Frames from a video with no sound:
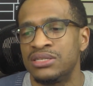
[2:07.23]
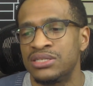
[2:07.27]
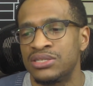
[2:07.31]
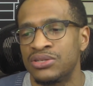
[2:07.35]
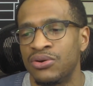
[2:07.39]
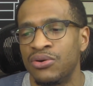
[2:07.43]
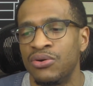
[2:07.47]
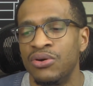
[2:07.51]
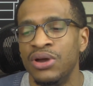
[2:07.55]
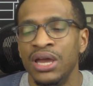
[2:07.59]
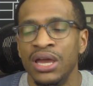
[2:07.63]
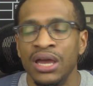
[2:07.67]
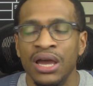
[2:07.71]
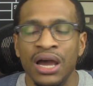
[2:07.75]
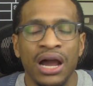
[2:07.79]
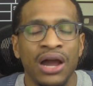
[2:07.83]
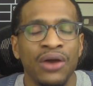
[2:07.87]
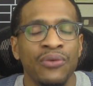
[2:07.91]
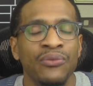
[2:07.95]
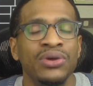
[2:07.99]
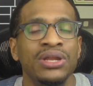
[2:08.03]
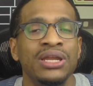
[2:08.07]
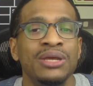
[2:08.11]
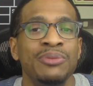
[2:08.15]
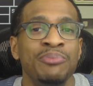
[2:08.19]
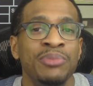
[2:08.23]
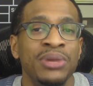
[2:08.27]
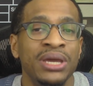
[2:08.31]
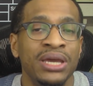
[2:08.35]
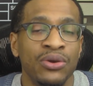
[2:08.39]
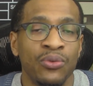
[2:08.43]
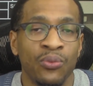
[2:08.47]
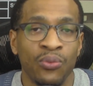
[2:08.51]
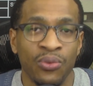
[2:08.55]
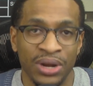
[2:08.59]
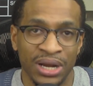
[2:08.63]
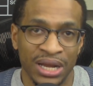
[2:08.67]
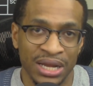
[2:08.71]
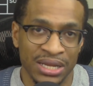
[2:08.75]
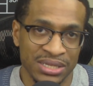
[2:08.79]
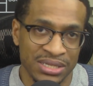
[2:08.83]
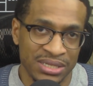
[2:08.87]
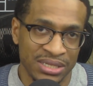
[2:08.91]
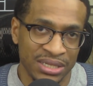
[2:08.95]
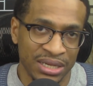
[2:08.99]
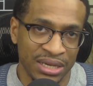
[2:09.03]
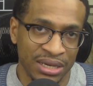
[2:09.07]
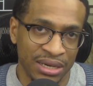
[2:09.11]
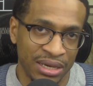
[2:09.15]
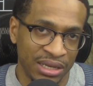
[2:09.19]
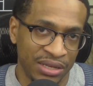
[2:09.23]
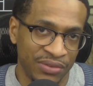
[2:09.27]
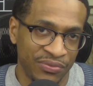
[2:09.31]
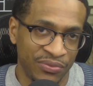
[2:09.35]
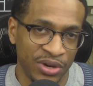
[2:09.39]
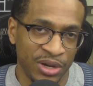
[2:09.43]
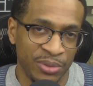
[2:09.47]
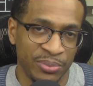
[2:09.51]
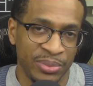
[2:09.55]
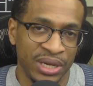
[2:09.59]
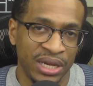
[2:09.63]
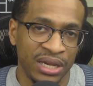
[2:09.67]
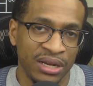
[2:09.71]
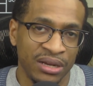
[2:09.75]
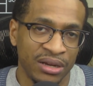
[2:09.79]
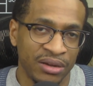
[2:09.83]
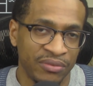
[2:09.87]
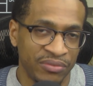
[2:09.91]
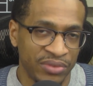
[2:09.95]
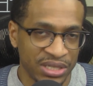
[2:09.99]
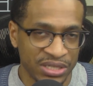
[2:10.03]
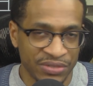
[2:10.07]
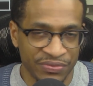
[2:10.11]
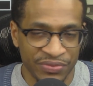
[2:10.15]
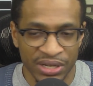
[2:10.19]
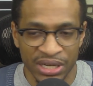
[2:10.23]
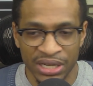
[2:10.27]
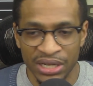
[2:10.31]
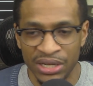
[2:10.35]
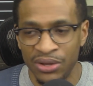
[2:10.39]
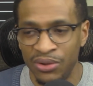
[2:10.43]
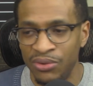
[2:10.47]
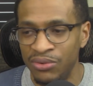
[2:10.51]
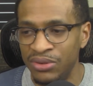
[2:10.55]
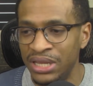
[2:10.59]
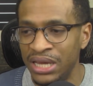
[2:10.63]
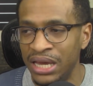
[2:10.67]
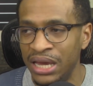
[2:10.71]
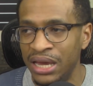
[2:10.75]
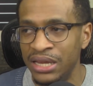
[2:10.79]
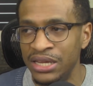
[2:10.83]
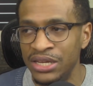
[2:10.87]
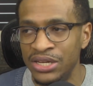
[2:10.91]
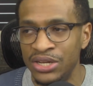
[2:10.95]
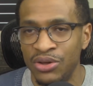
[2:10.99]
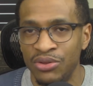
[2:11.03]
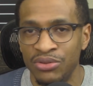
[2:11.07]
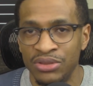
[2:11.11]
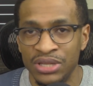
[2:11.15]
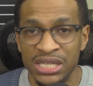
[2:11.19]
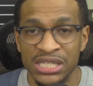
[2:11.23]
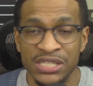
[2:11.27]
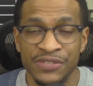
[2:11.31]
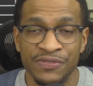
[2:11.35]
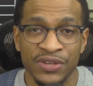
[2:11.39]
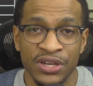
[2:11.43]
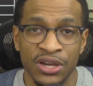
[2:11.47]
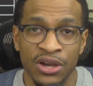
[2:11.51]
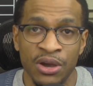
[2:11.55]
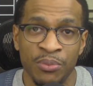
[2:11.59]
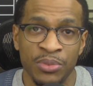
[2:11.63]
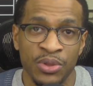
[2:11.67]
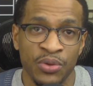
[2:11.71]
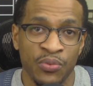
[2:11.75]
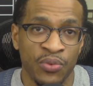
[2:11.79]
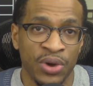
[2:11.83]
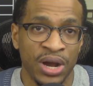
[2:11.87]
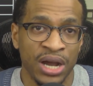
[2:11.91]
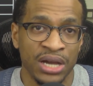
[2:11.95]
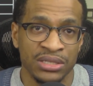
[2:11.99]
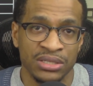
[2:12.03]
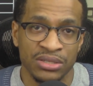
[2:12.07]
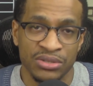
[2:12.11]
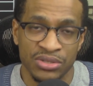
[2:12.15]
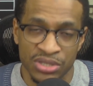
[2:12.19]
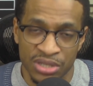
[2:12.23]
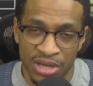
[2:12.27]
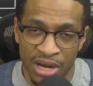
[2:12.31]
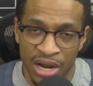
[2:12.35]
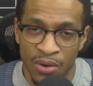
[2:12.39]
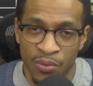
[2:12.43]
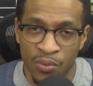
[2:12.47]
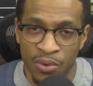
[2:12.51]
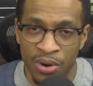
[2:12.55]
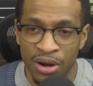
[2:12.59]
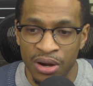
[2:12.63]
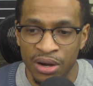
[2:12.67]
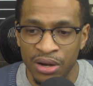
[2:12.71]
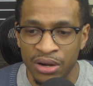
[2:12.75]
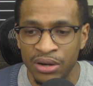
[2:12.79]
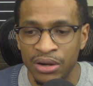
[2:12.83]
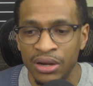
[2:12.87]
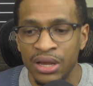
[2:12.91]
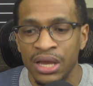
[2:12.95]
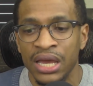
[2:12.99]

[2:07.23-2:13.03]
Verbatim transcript: So I really meant what I said at the very beginning of this video, that, you know, this film, The Rise of Skywalker,